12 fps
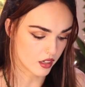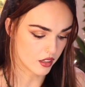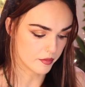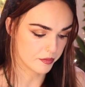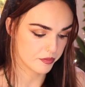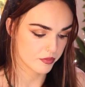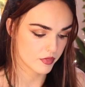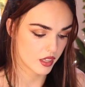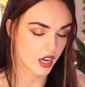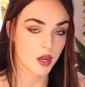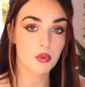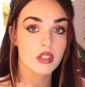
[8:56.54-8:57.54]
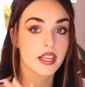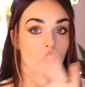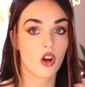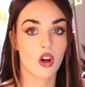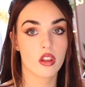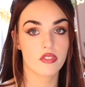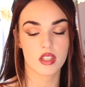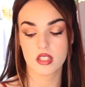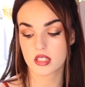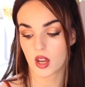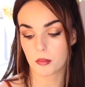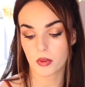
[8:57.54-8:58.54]
And I will link all of
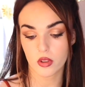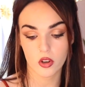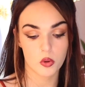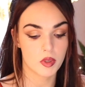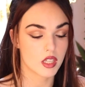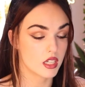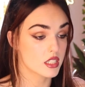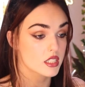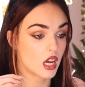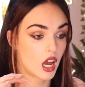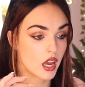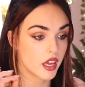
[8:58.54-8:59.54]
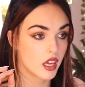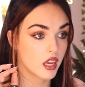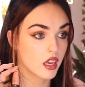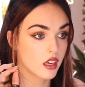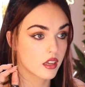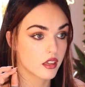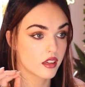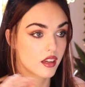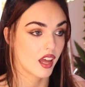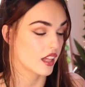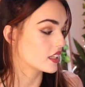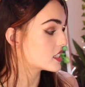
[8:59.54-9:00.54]
these down below because at
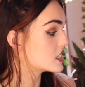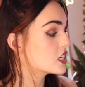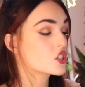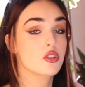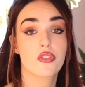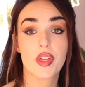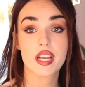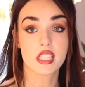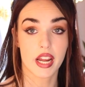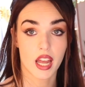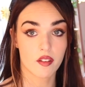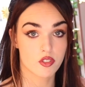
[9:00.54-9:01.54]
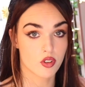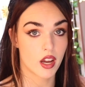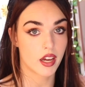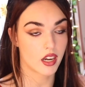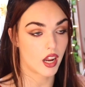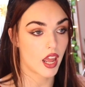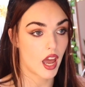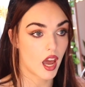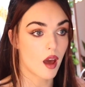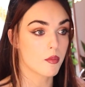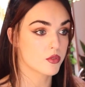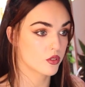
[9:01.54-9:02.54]
least these 2 things I have tried, and I
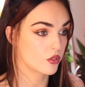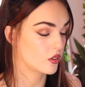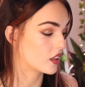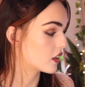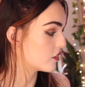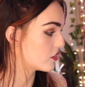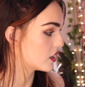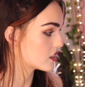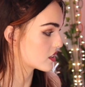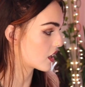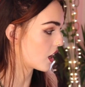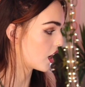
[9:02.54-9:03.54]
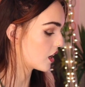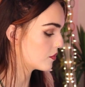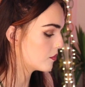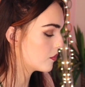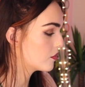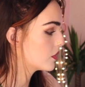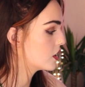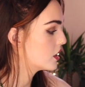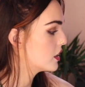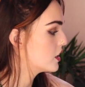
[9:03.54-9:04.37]
absolutely love these. Like, I am